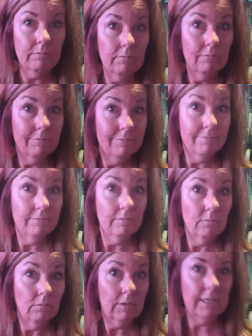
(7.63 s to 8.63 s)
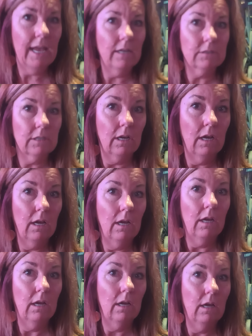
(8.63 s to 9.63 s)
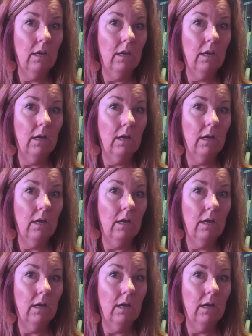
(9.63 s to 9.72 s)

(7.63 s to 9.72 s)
First question: Are you yes. over eighteen, ma'am?